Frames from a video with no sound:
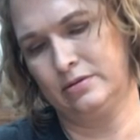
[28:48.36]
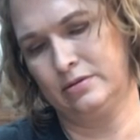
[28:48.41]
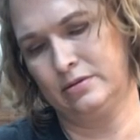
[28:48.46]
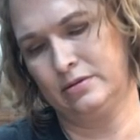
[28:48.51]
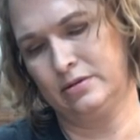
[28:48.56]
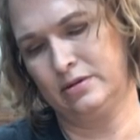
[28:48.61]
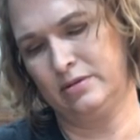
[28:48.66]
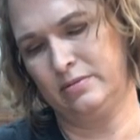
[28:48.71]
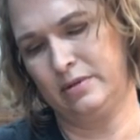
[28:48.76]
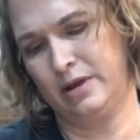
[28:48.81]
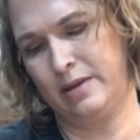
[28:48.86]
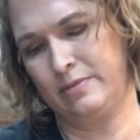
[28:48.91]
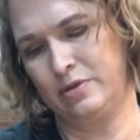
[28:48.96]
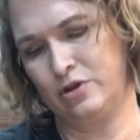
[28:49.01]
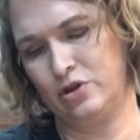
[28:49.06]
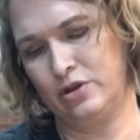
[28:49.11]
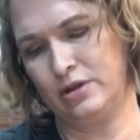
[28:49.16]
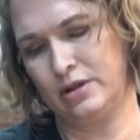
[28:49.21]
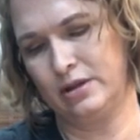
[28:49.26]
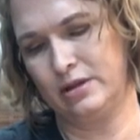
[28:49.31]
Sometimes it
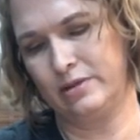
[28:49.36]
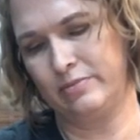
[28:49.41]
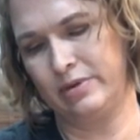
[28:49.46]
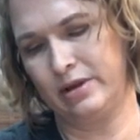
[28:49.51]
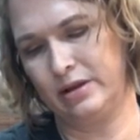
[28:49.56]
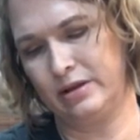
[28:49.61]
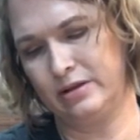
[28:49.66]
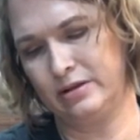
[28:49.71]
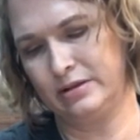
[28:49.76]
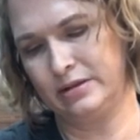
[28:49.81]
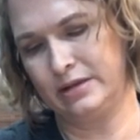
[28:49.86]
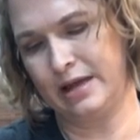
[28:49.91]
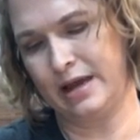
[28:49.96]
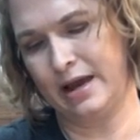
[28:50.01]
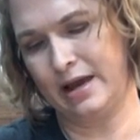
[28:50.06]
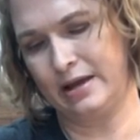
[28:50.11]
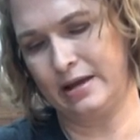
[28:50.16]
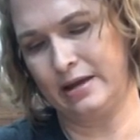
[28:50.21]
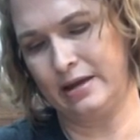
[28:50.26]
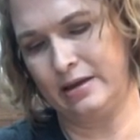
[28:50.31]
just needs to be a little
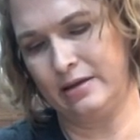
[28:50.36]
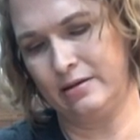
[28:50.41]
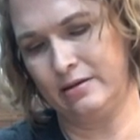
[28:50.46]
tacky.